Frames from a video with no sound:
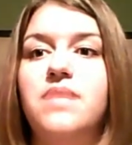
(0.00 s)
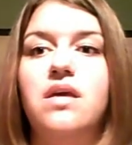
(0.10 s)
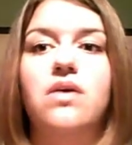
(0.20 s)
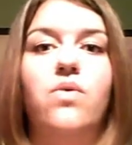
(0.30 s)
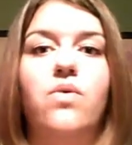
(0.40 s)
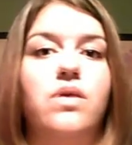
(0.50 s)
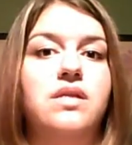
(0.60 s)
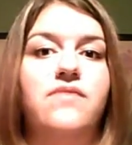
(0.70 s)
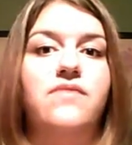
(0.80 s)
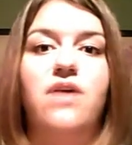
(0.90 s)
or
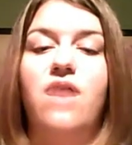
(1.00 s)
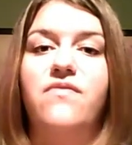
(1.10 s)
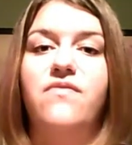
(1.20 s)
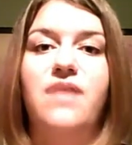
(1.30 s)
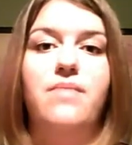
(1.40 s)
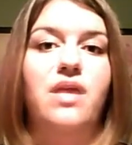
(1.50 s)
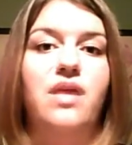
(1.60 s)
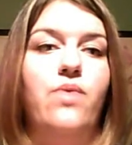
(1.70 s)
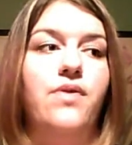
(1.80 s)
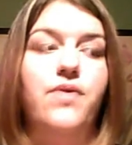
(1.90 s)
living off of that money
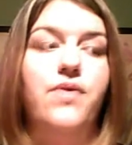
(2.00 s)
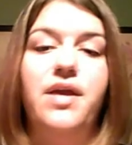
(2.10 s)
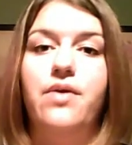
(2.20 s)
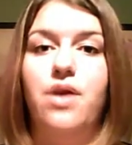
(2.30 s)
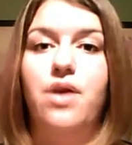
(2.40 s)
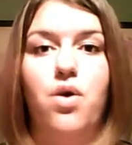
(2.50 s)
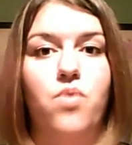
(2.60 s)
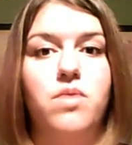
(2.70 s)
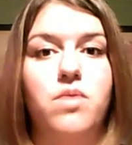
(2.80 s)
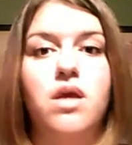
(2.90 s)
while they're here at
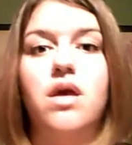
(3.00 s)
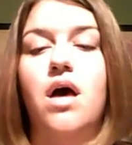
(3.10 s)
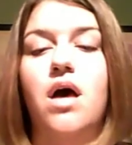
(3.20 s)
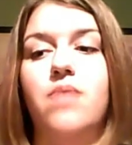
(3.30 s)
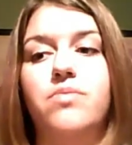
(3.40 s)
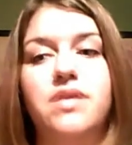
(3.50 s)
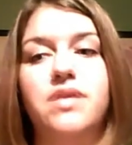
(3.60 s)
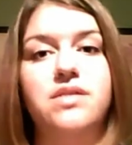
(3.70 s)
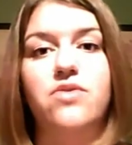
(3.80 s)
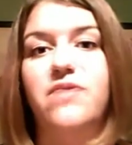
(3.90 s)
home. Please
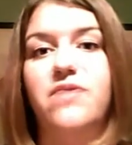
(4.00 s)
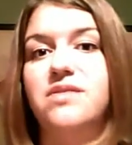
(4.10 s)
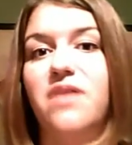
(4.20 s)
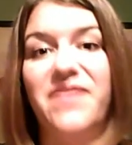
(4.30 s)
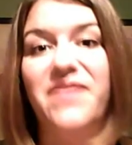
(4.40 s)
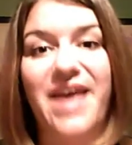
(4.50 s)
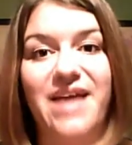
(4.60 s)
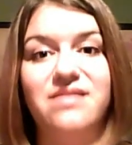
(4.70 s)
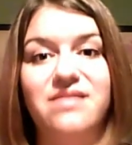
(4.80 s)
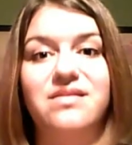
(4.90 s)
know that that's not the
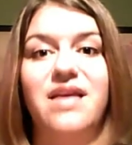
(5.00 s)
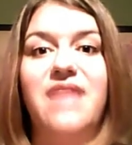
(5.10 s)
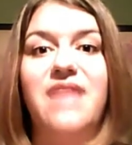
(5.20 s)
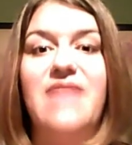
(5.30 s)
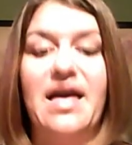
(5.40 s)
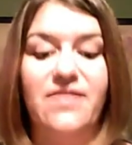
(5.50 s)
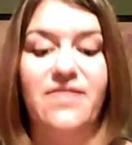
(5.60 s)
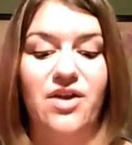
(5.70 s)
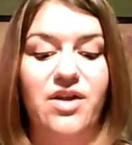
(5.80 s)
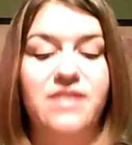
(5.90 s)
case, and that
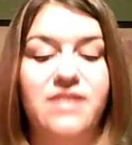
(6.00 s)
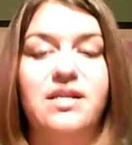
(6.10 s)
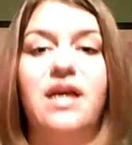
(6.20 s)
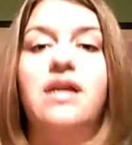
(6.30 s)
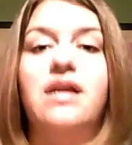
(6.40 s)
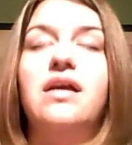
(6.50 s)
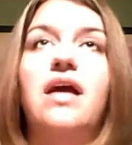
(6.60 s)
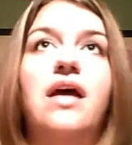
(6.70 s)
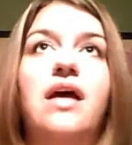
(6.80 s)
there is a